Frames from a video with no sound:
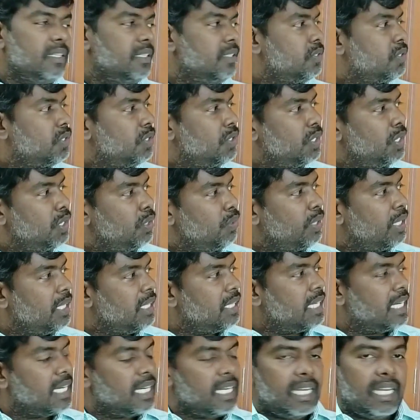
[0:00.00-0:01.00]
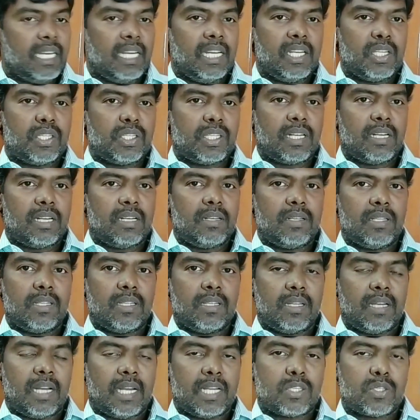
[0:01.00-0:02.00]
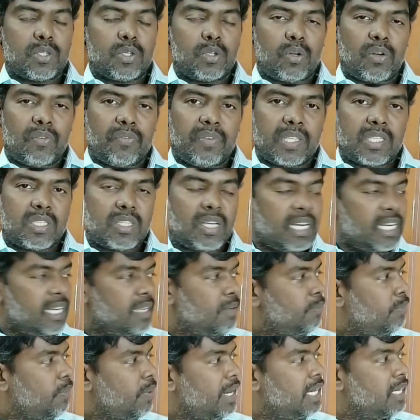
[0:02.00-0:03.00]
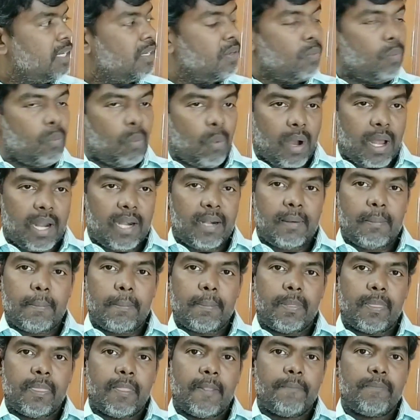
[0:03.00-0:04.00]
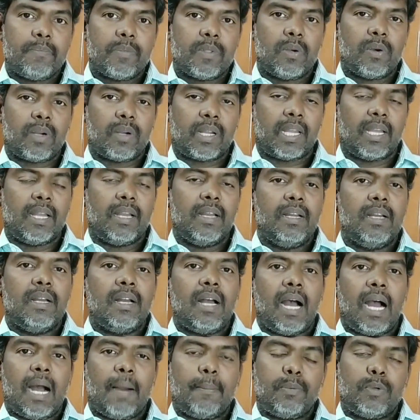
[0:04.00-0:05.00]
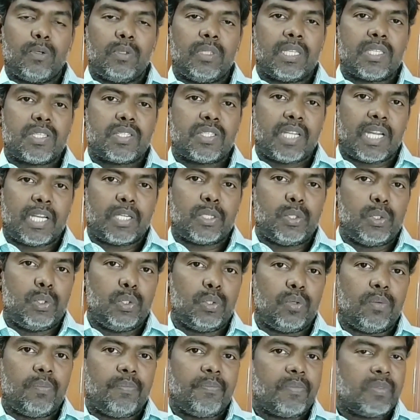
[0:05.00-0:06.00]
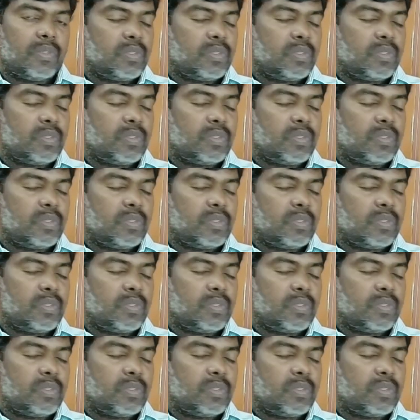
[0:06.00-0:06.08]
So during that initial isentropic starting point to 1, okay, up to the state 2.